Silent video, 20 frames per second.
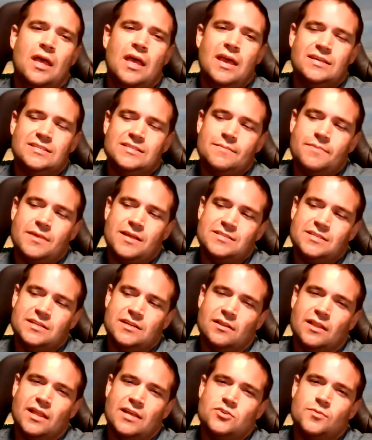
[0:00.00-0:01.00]
Except that's an
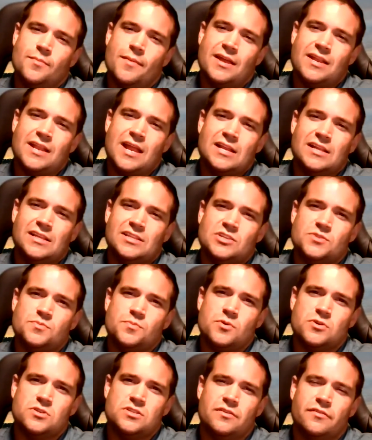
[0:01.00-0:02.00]
electromagnetic
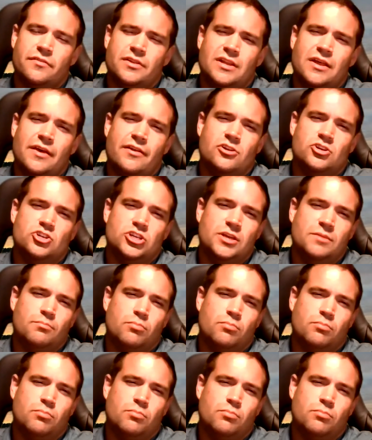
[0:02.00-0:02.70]
dispersion of energy,